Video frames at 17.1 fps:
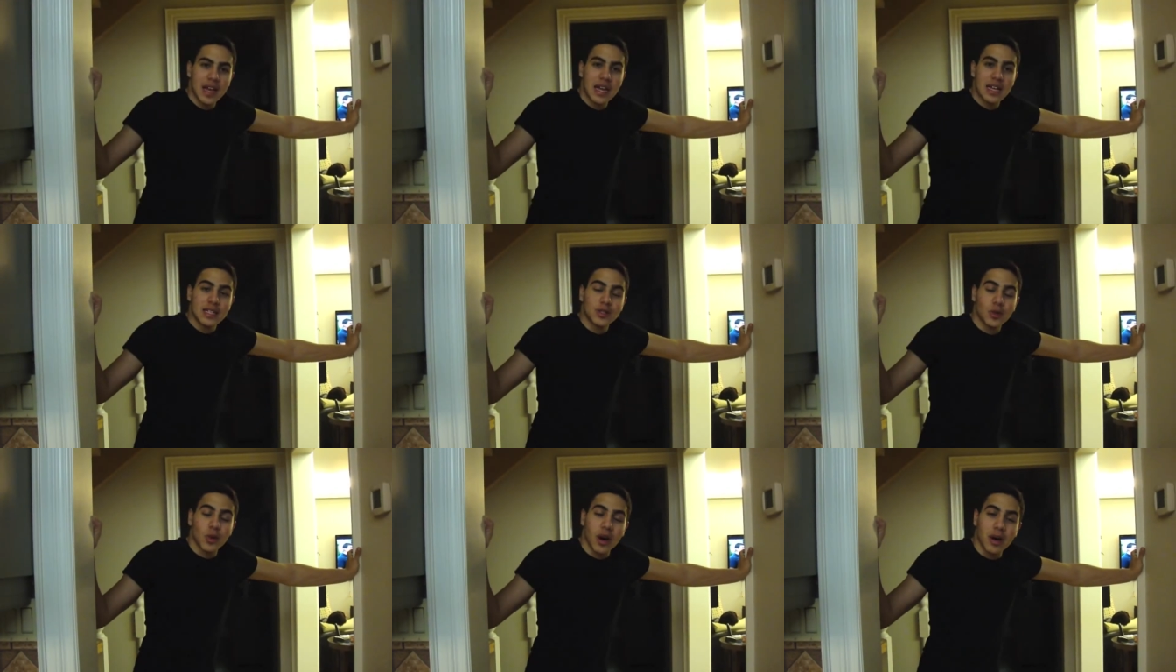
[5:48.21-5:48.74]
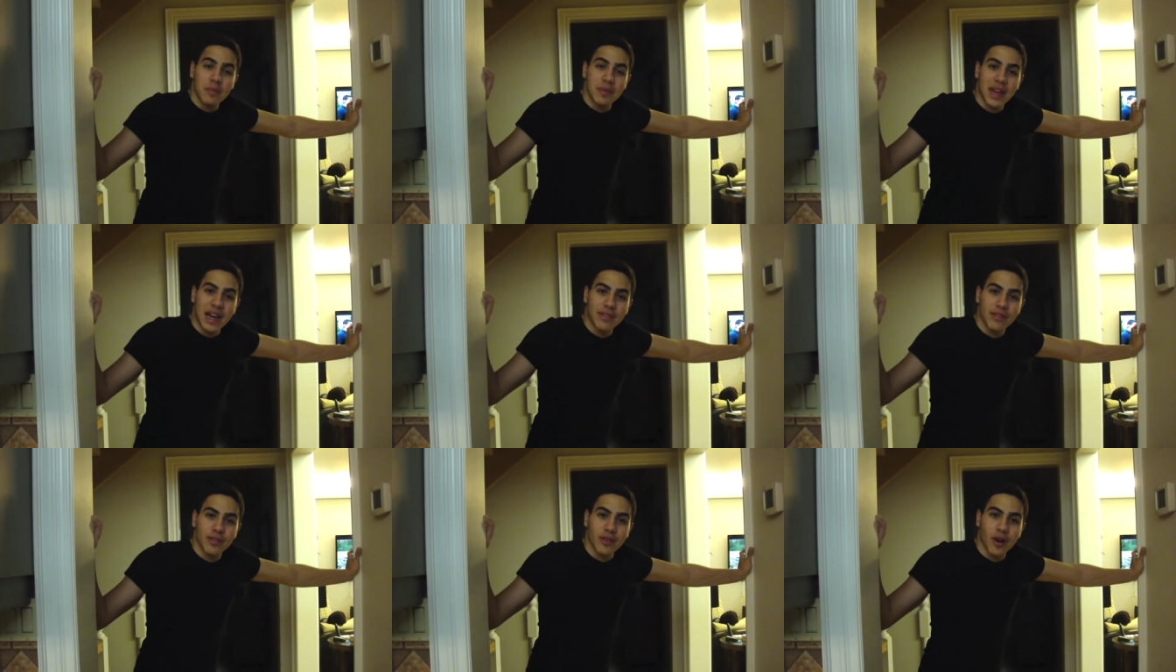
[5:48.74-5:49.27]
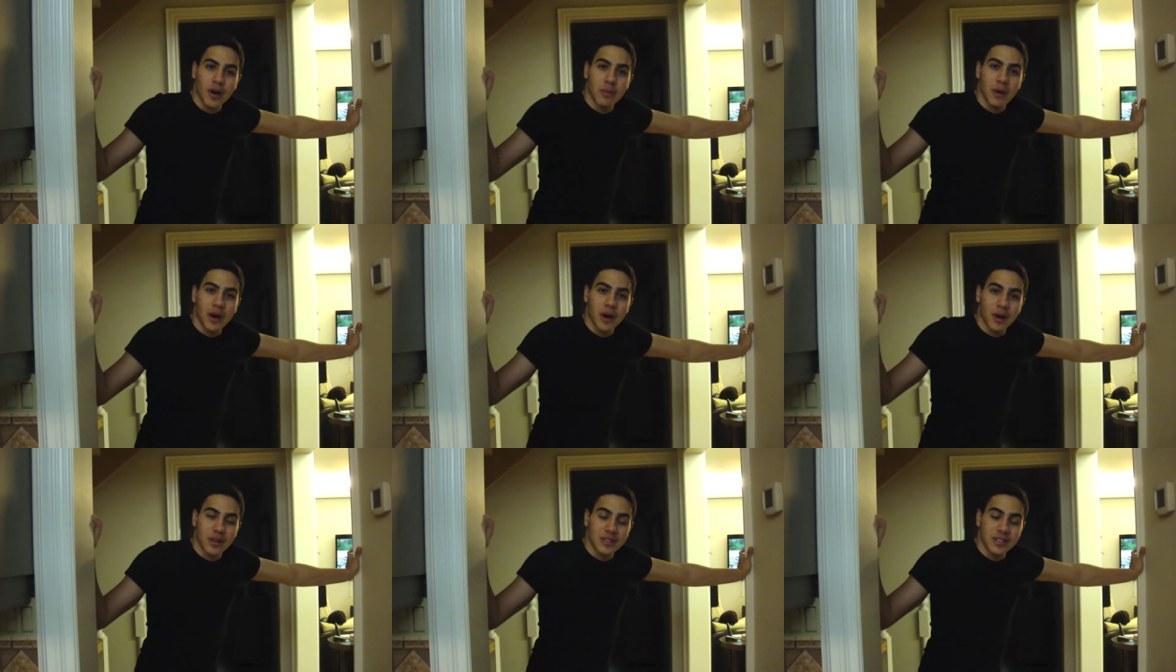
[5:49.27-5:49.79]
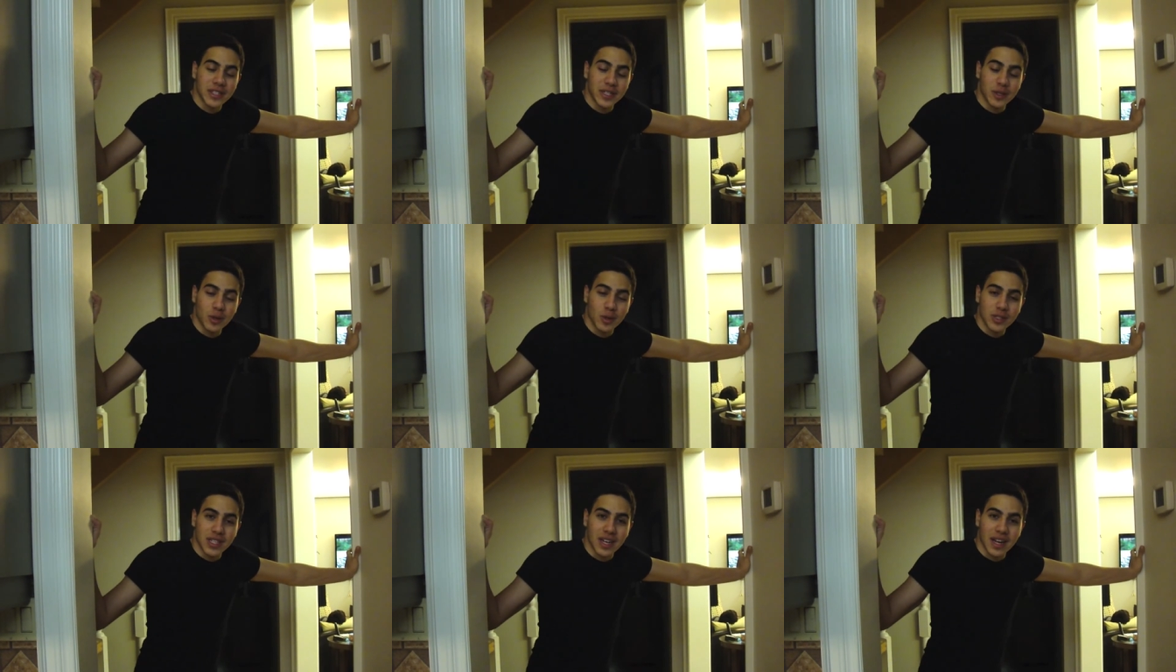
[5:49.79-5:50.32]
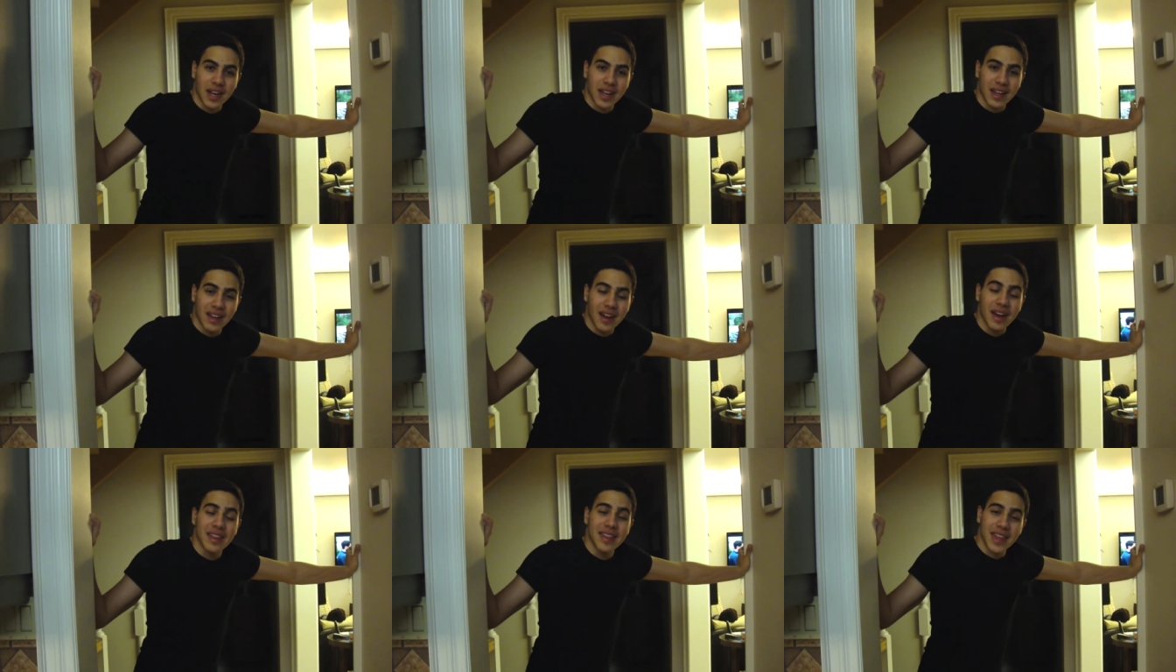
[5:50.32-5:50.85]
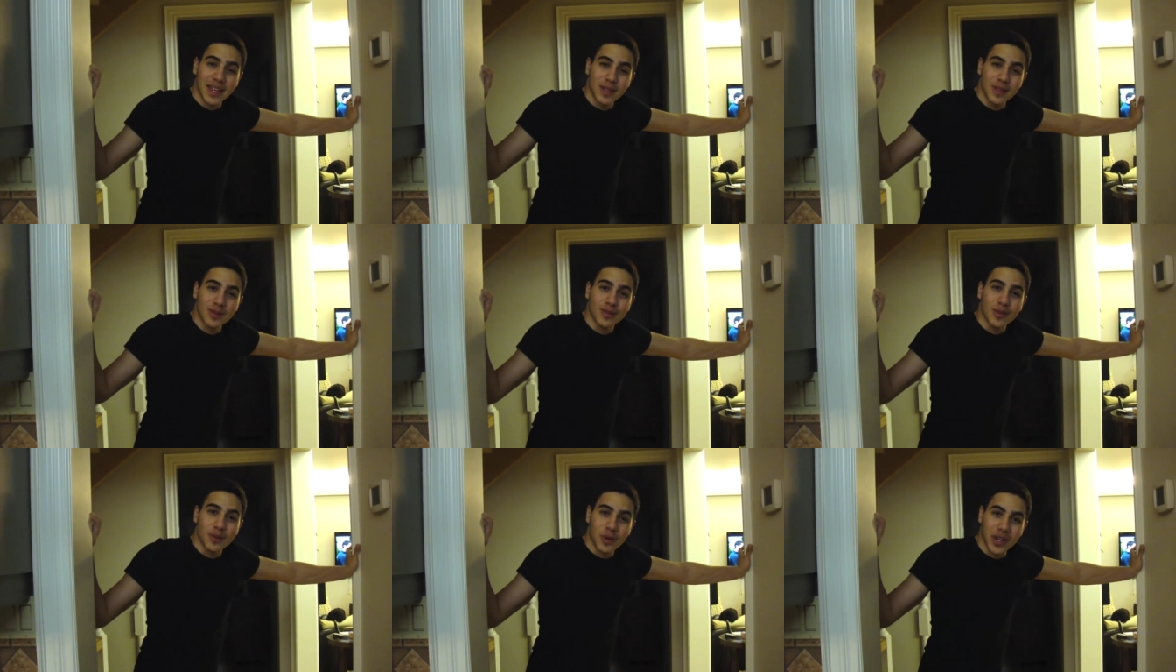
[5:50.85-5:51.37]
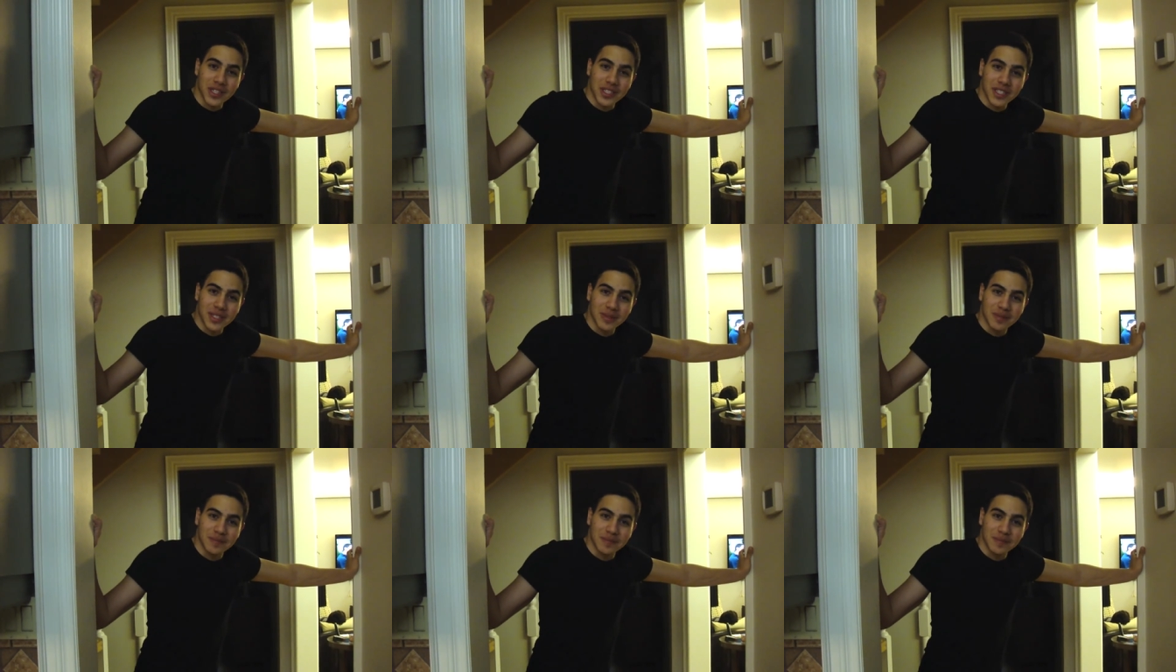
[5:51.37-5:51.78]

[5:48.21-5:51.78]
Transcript: So on behalf of all my alter egos and I thank you for watching.